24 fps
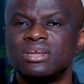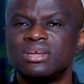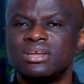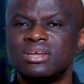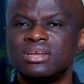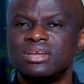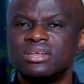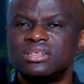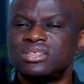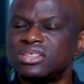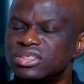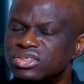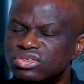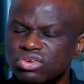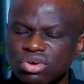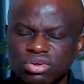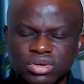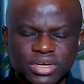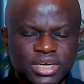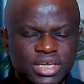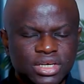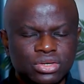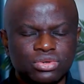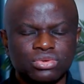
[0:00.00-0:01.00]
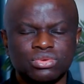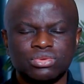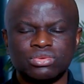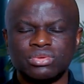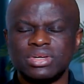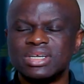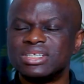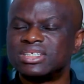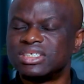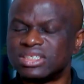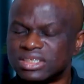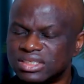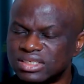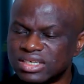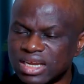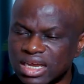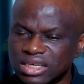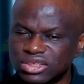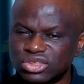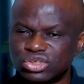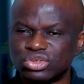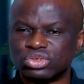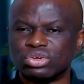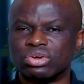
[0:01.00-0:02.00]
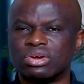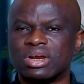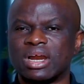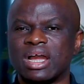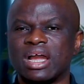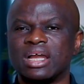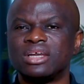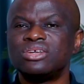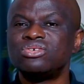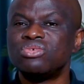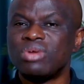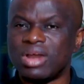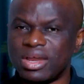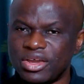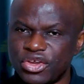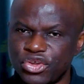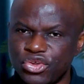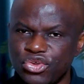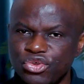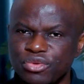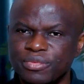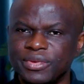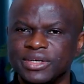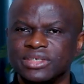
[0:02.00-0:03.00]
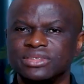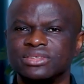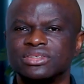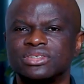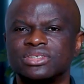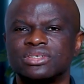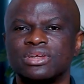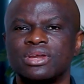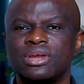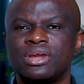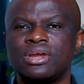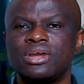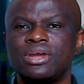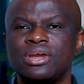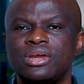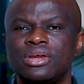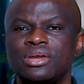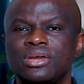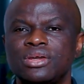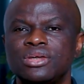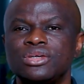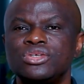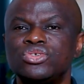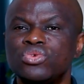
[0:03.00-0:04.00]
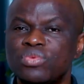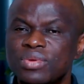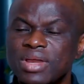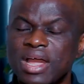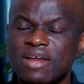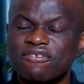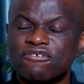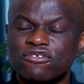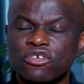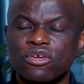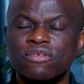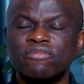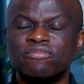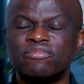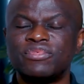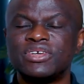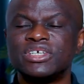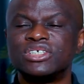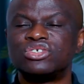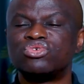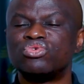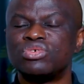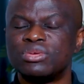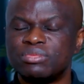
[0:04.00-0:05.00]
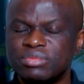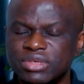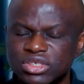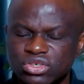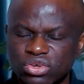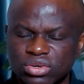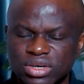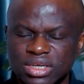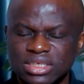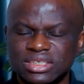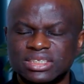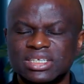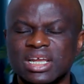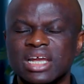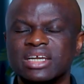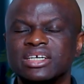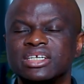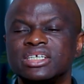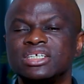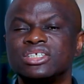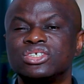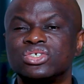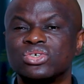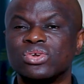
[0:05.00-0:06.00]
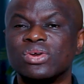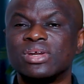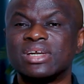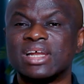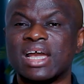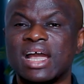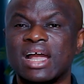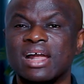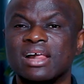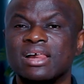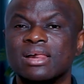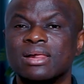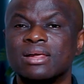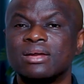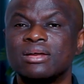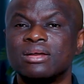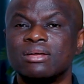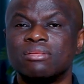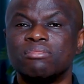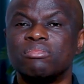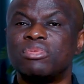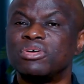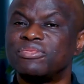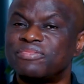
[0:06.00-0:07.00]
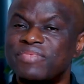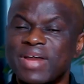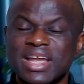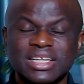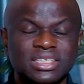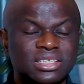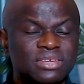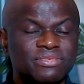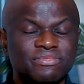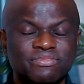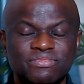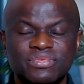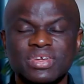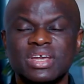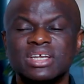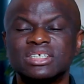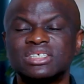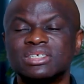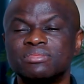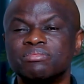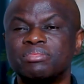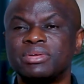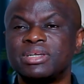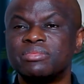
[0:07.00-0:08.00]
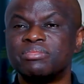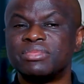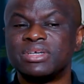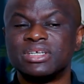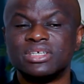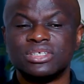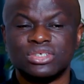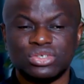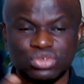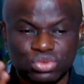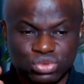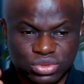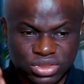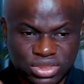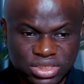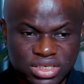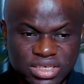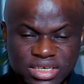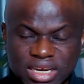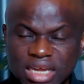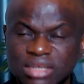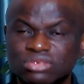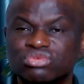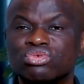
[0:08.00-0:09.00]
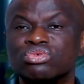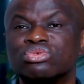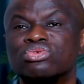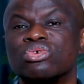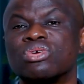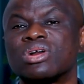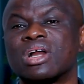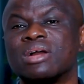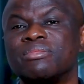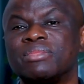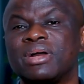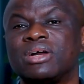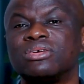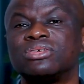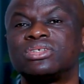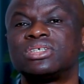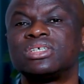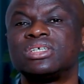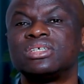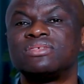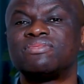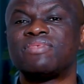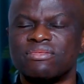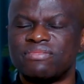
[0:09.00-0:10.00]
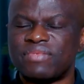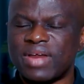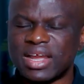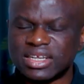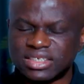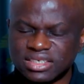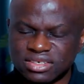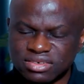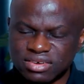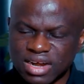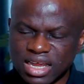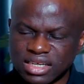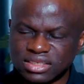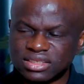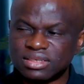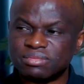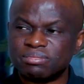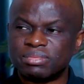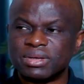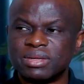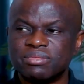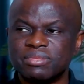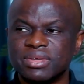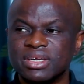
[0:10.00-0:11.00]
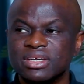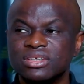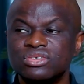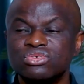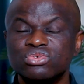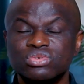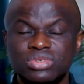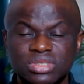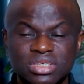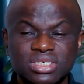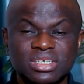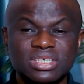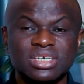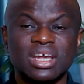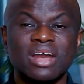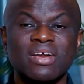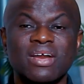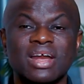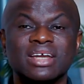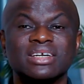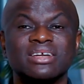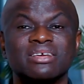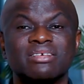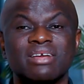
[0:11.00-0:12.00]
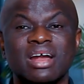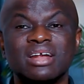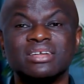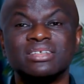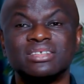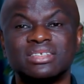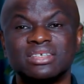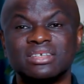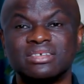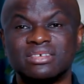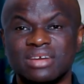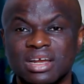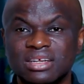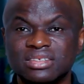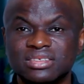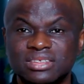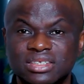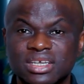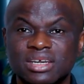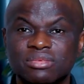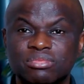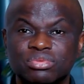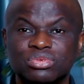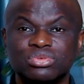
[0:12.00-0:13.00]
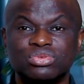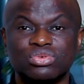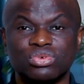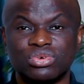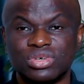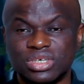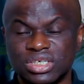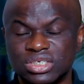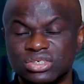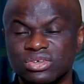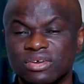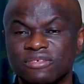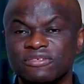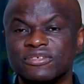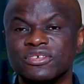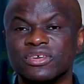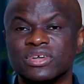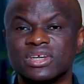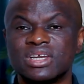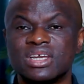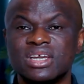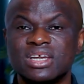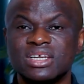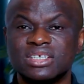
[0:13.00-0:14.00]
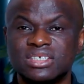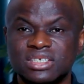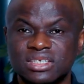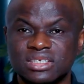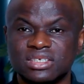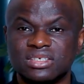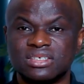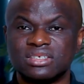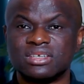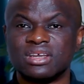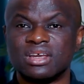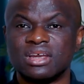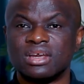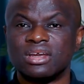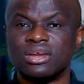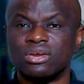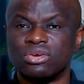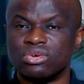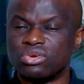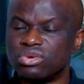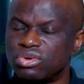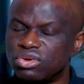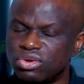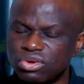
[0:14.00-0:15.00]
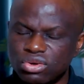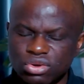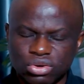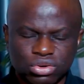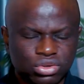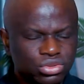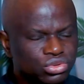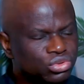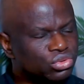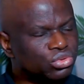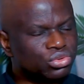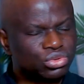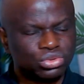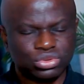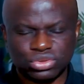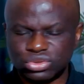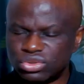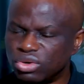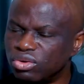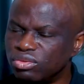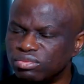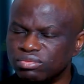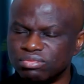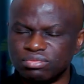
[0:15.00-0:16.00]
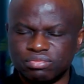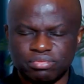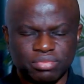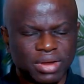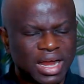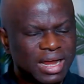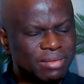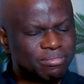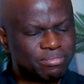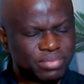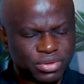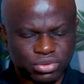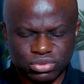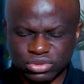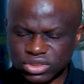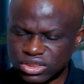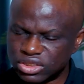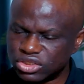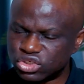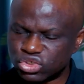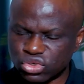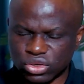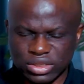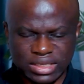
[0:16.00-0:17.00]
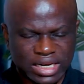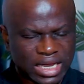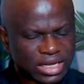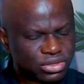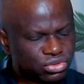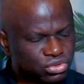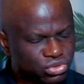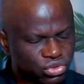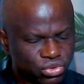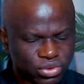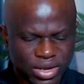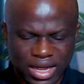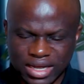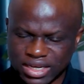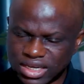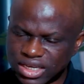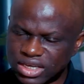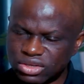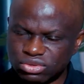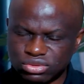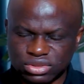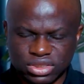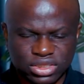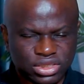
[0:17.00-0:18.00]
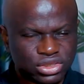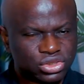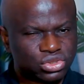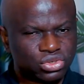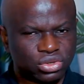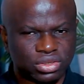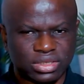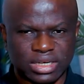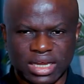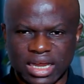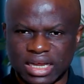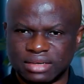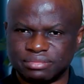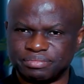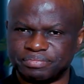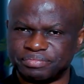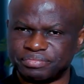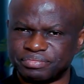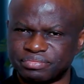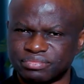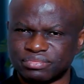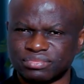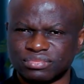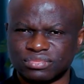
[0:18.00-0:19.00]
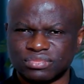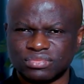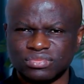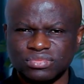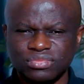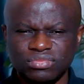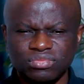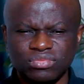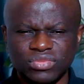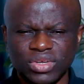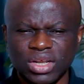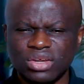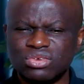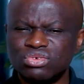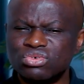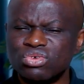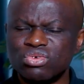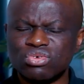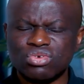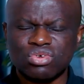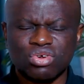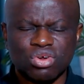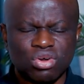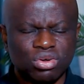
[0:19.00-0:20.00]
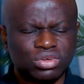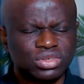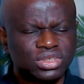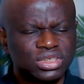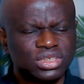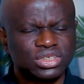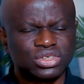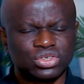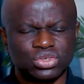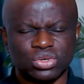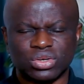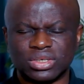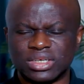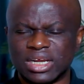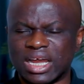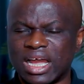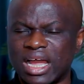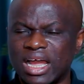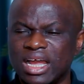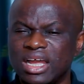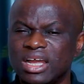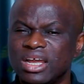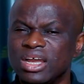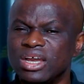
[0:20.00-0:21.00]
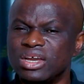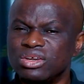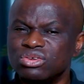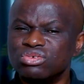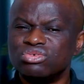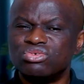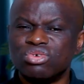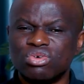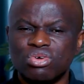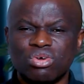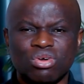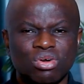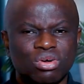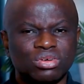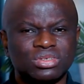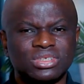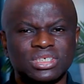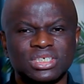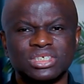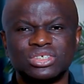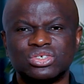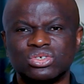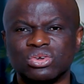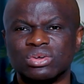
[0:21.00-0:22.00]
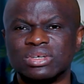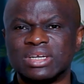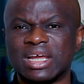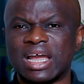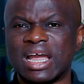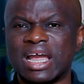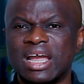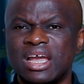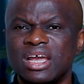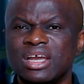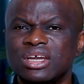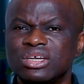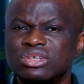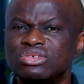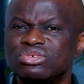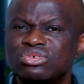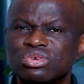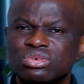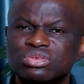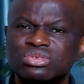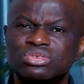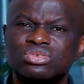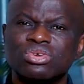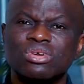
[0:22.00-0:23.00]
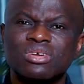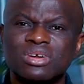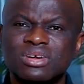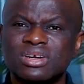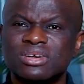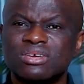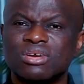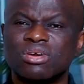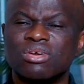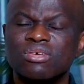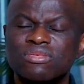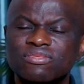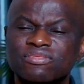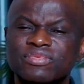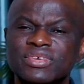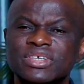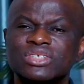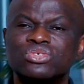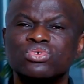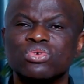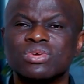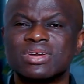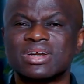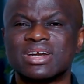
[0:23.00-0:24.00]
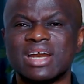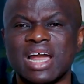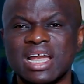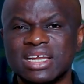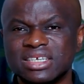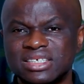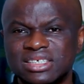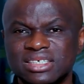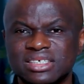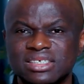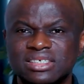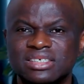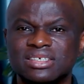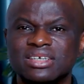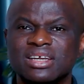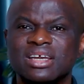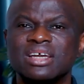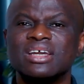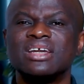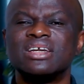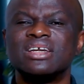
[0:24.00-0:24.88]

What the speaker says: It is not new. It is natural. You are humans. You will have conflict. You will misunderstand each other. But fighting fear simply means you sit down to talk about it. Fighting right simply means you sit down at the round table to resolve your cases. Oh, you don't abuse each other. You don't accuse each other. You don't curse each other. You don't hurt each other. You don't talk conflict to crisis.